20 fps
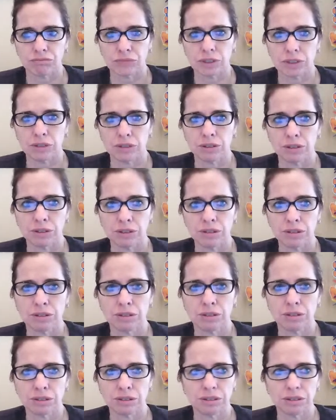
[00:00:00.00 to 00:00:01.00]
what
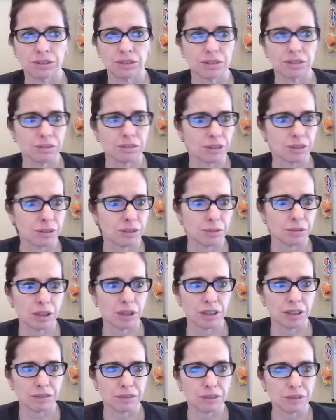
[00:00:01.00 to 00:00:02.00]
did we
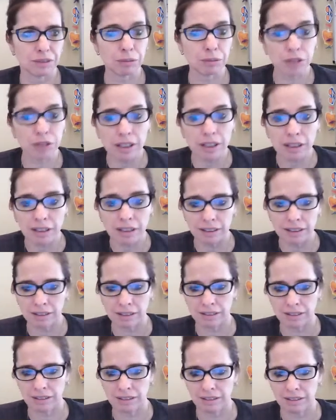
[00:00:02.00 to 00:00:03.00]
call it? Flipgrid?
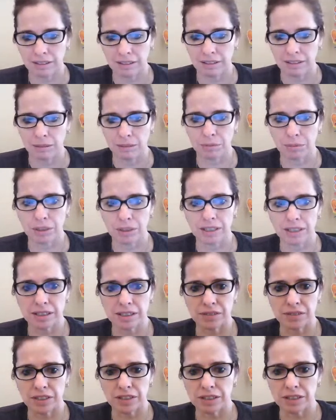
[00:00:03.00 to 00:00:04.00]
Play
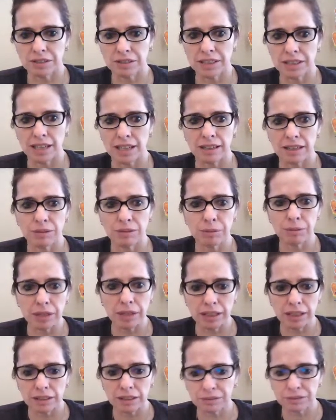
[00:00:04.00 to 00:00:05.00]
this video again. And we
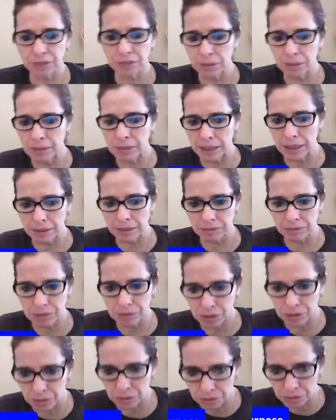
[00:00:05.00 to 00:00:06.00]
might get a little feedback.
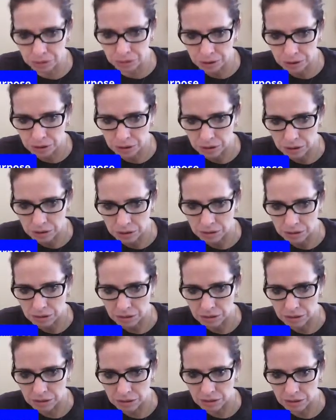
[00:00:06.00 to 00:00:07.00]
So
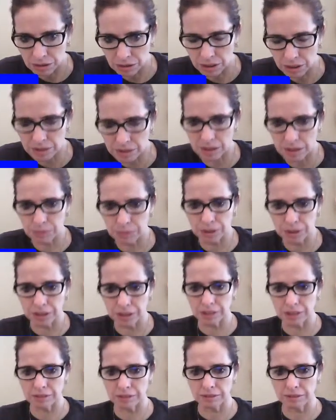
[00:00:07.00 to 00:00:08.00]
I'll stop
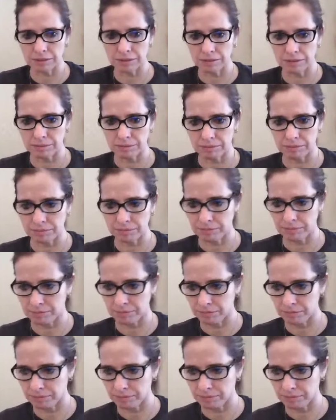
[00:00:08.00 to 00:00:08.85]
talking. That,